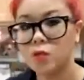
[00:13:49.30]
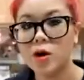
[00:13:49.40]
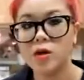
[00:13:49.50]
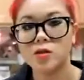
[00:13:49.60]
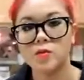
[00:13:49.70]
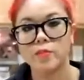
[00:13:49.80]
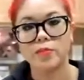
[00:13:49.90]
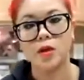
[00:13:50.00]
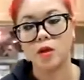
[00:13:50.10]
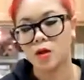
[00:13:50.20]
surprised.
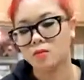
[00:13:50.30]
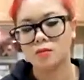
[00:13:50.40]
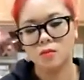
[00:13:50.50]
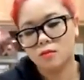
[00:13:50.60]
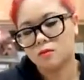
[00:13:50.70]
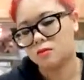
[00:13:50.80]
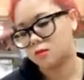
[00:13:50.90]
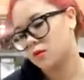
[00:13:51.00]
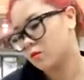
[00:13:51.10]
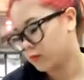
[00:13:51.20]
Again, well,
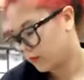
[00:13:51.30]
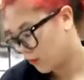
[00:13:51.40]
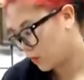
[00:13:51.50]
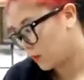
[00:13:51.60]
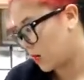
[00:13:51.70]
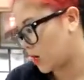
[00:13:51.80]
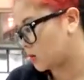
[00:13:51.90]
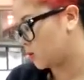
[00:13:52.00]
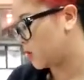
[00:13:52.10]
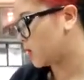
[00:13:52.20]
so what am I not
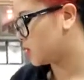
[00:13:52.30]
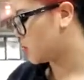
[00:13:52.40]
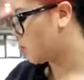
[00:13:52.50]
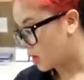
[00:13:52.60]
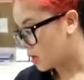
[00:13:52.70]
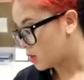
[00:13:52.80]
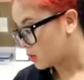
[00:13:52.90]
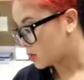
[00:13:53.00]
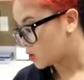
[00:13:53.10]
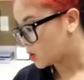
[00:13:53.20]
surprised?
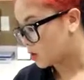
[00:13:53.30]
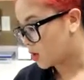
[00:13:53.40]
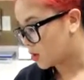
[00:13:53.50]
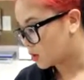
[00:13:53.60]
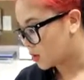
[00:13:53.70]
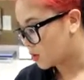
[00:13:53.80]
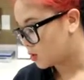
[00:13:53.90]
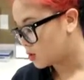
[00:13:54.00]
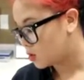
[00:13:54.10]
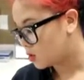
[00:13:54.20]
The sauce, I
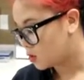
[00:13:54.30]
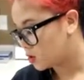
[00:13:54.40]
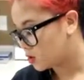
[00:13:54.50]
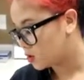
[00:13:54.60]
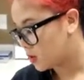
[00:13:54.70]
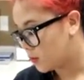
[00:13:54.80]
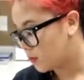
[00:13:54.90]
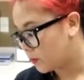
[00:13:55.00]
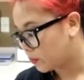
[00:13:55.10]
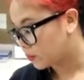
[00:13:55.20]
could seriously
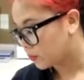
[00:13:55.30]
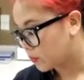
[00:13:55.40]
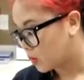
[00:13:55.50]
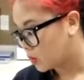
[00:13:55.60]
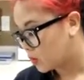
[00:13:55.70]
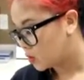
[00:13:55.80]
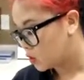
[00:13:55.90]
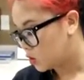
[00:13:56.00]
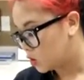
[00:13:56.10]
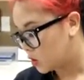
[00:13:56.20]

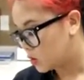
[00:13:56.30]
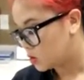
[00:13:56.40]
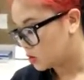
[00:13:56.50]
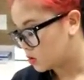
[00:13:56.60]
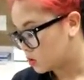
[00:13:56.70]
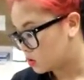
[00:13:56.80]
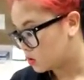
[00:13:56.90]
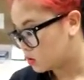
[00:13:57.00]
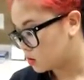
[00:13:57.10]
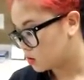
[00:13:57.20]
just
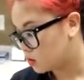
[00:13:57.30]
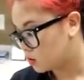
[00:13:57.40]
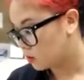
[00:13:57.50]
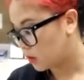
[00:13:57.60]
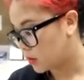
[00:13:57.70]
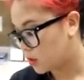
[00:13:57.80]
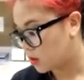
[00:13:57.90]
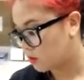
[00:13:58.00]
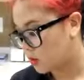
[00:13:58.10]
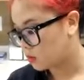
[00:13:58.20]
blend it
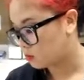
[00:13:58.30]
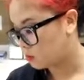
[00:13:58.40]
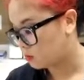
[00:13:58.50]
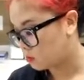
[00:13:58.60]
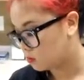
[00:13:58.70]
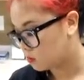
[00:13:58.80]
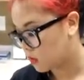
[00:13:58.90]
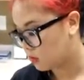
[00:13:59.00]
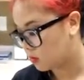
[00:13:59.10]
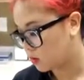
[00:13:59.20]
up and
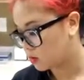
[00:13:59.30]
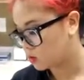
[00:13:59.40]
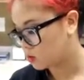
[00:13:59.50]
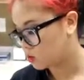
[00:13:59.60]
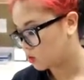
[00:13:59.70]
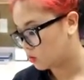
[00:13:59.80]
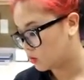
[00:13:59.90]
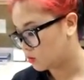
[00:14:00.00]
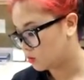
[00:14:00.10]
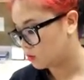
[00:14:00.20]
have it as a soup
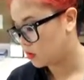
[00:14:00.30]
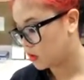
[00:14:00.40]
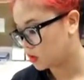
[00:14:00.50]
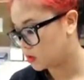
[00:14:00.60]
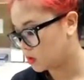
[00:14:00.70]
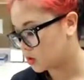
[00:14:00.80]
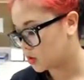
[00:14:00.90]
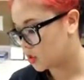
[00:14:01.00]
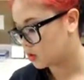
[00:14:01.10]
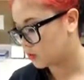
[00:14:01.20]
because it
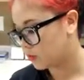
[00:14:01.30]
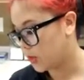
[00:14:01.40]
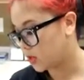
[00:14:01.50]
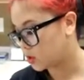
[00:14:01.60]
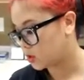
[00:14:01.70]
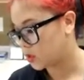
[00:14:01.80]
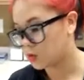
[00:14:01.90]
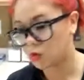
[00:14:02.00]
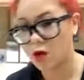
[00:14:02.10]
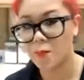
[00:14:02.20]
actually tastes
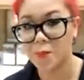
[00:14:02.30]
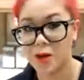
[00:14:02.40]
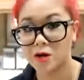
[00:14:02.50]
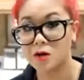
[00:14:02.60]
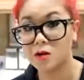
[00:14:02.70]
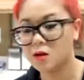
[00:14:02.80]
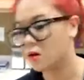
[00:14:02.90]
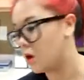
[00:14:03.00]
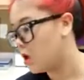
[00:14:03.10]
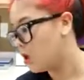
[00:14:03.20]
a lot better than